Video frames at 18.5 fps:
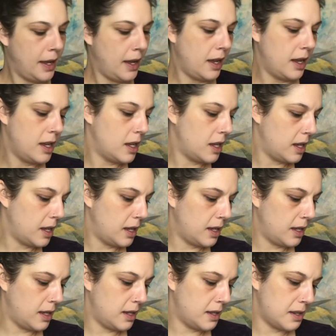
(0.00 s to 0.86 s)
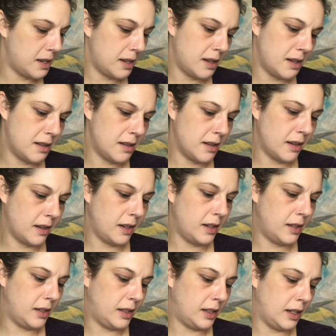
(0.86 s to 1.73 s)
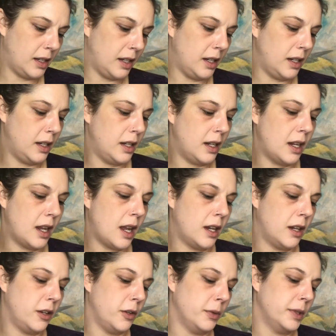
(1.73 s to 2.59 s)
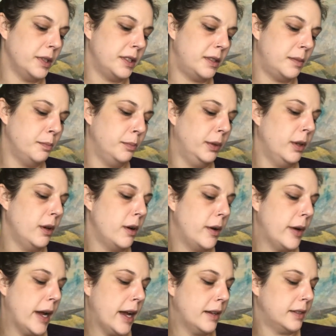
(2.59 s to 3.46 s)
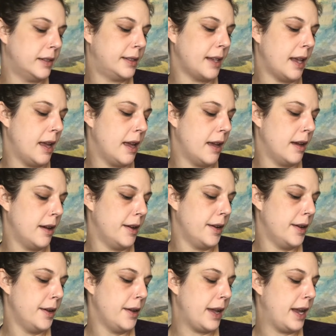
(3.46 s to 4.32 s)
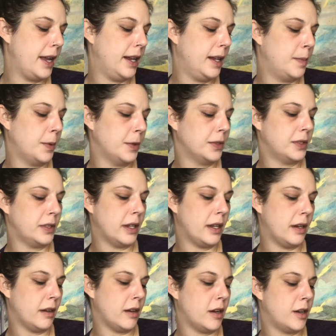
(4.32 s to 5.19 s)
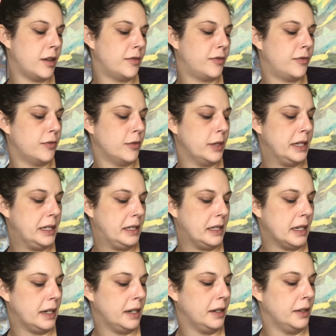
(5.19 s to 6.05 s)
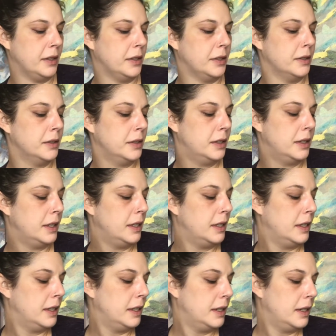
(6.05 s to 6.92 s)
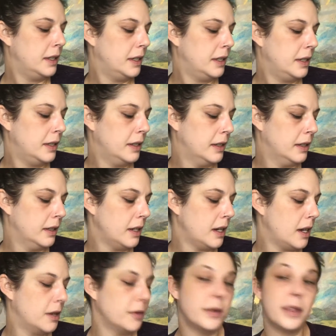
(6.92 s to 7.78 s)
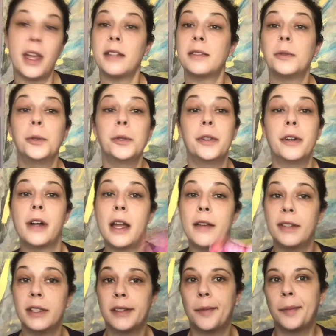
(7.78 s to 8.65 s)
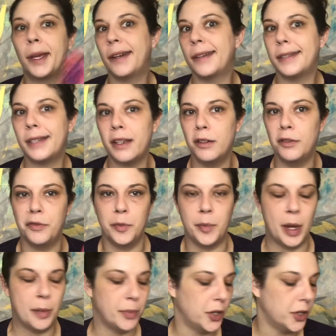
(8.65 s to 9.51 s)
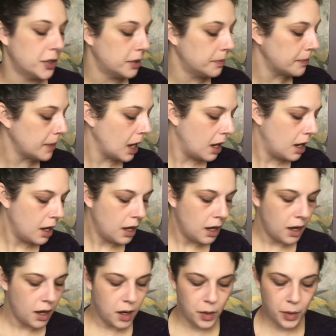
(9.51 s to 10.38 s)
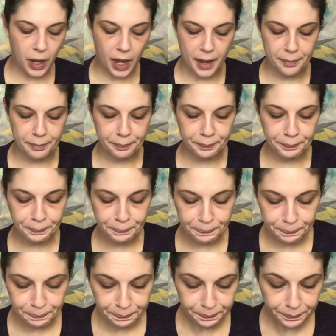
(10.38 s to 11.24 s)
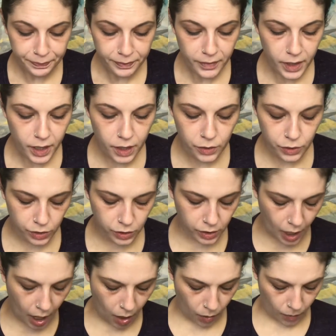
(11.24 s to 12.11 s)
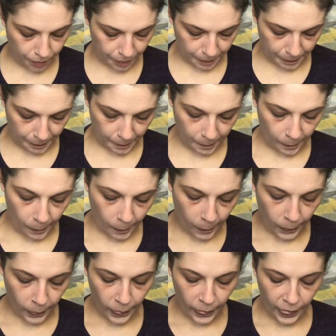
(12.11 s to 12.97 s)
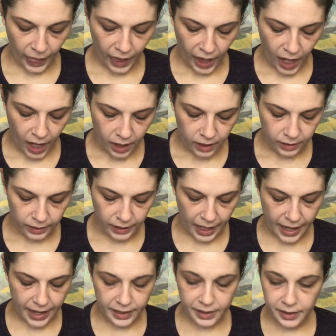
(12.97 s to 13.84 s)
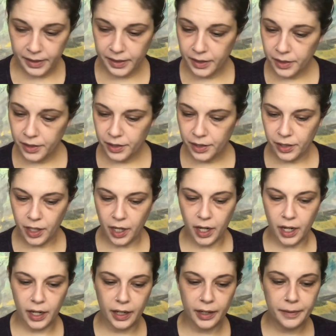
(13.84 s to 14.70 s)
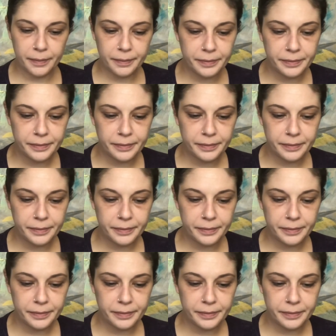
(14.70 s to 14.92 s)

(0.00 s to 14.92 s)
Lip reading: And let's see, annual blowout sale, 80% off retail. Oh, well that's cool, they're having some kind of sale for members. Okay, so let's start